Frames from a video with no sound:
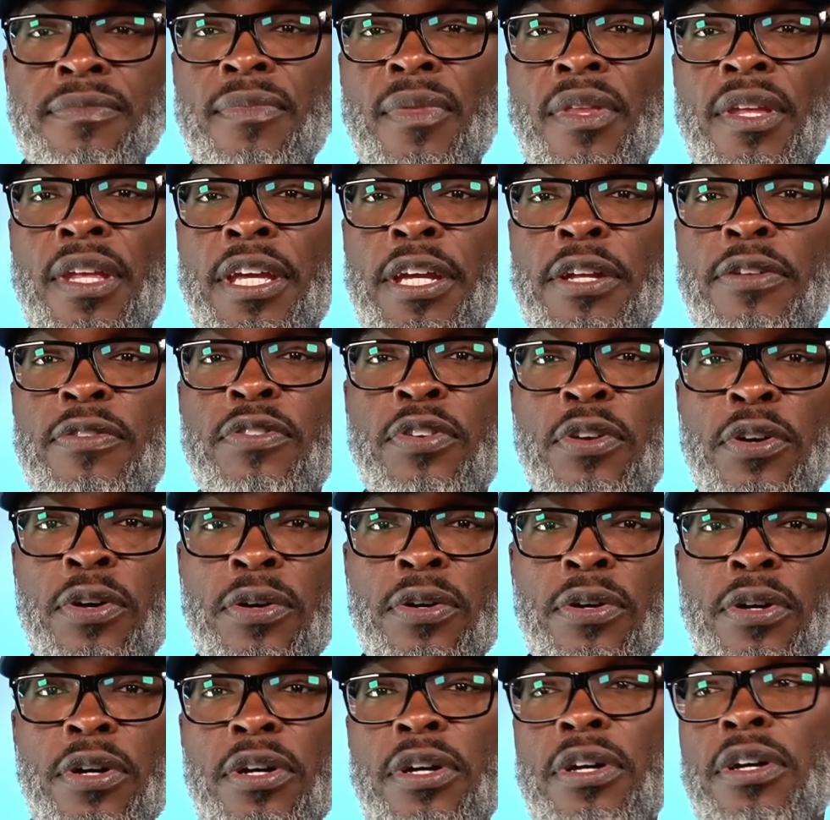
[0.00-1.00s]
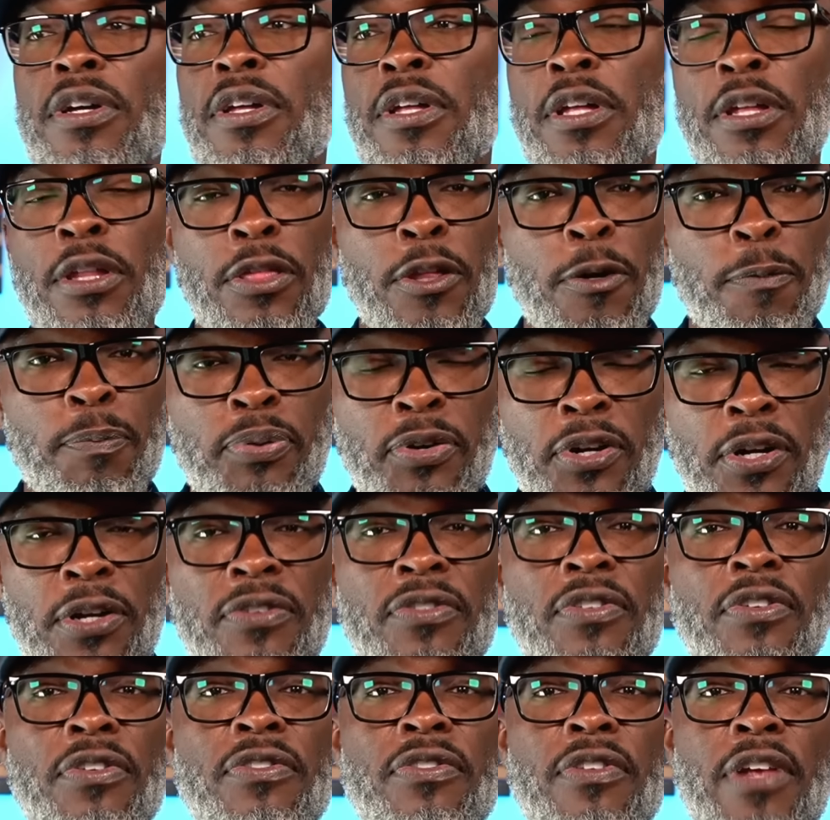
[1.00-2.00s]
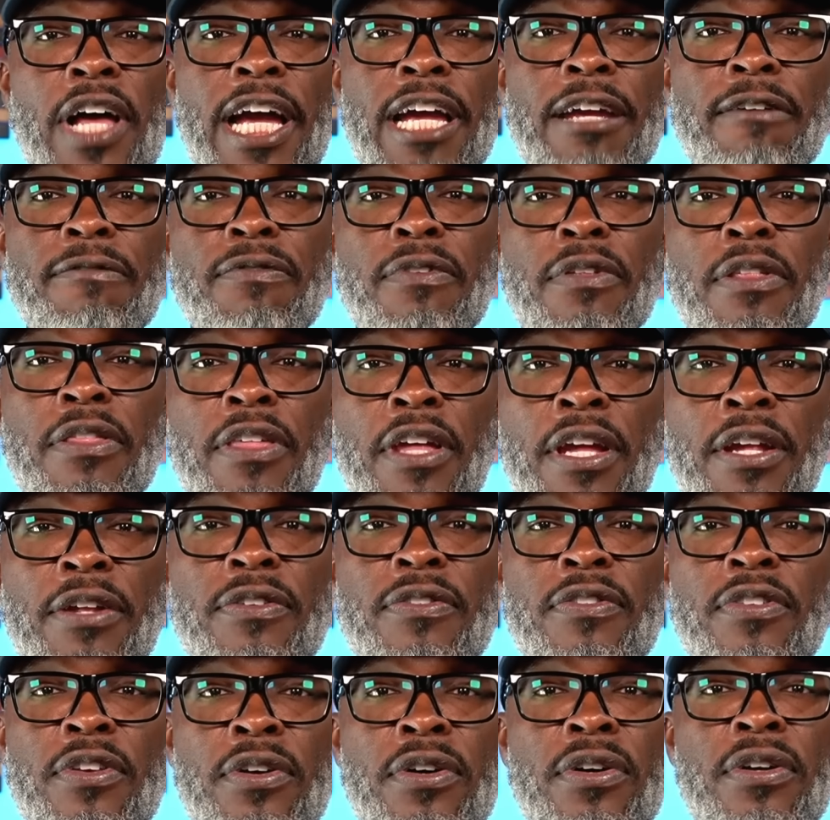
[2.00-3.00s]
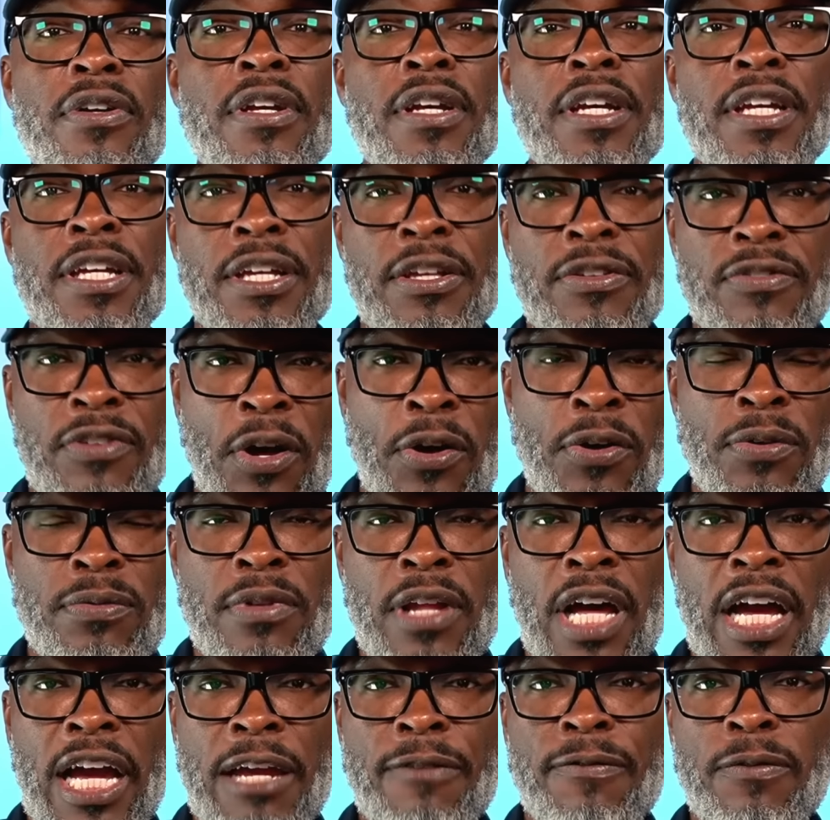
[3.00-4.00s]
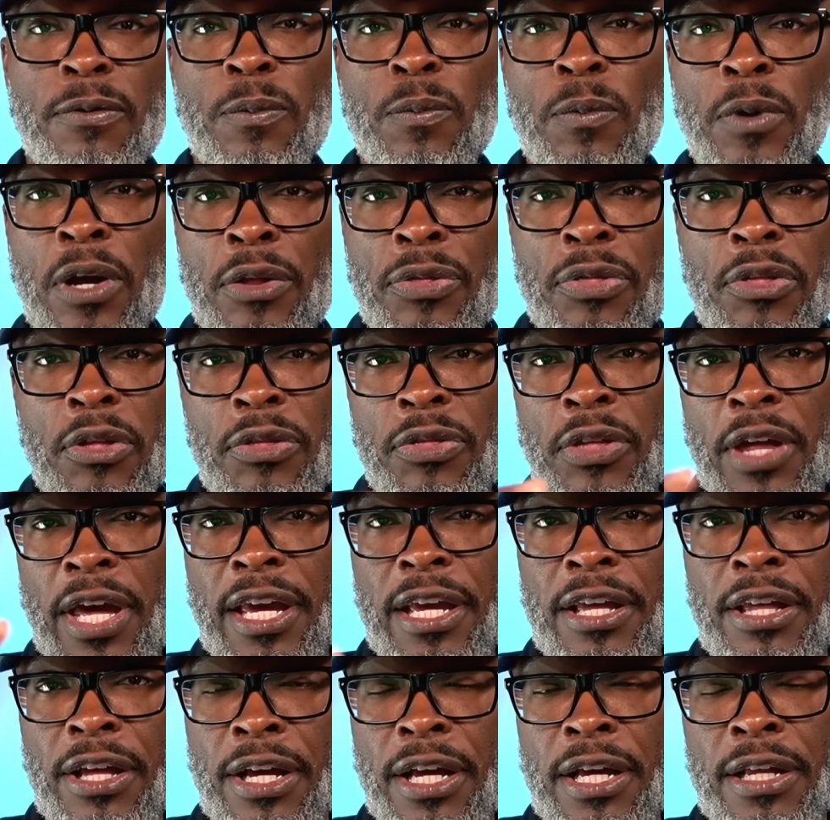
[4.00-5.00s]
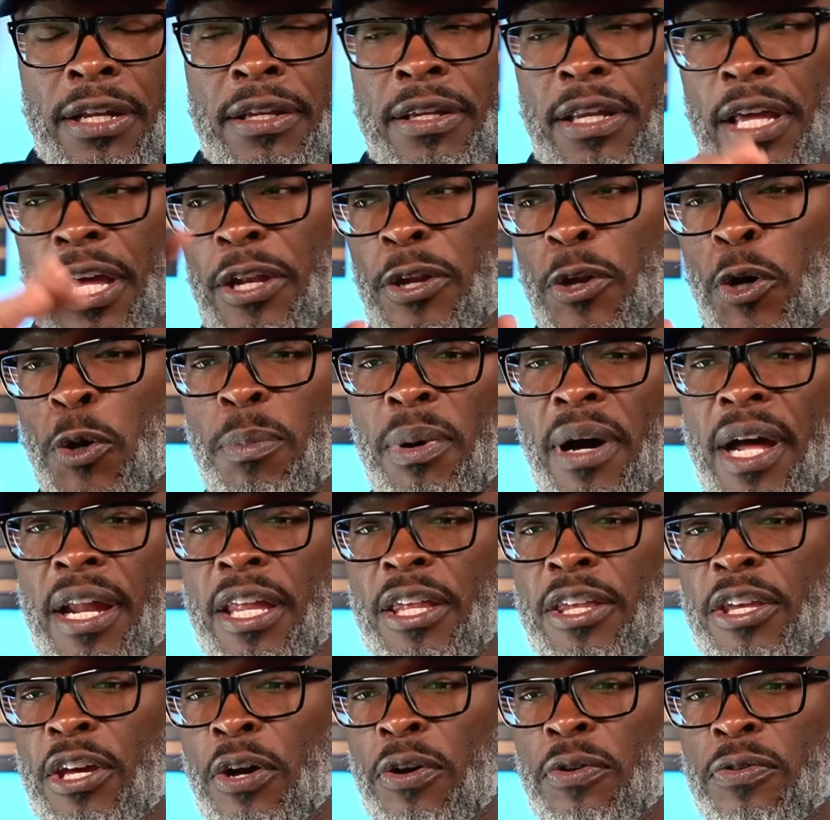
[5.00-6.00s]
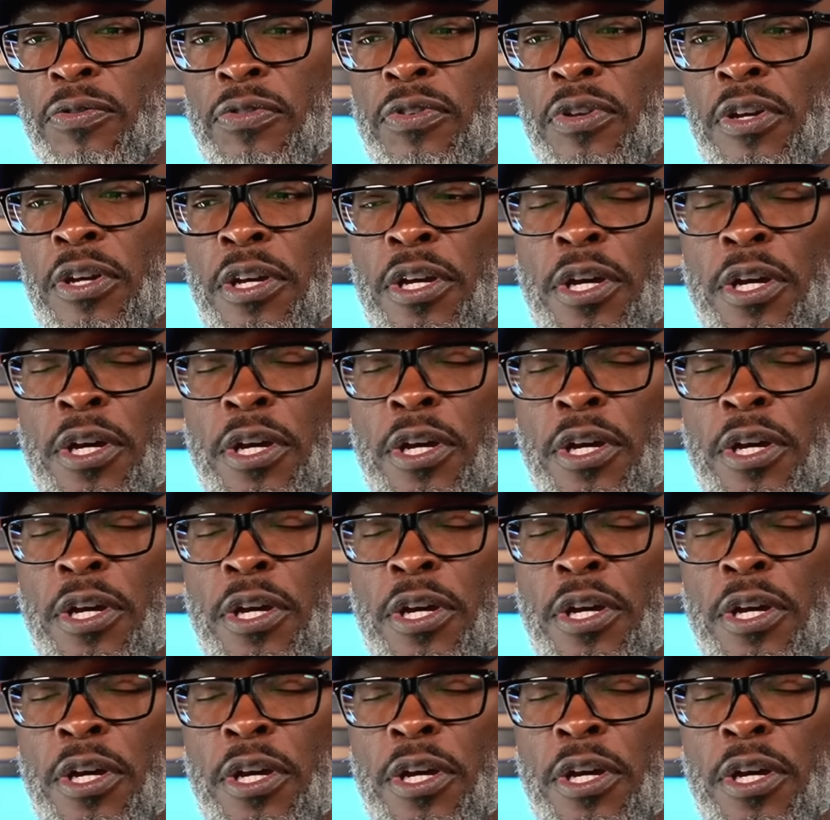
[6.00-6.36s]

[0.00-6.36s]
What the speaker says: He took the person's life, then took his own life with that gun and nobody else.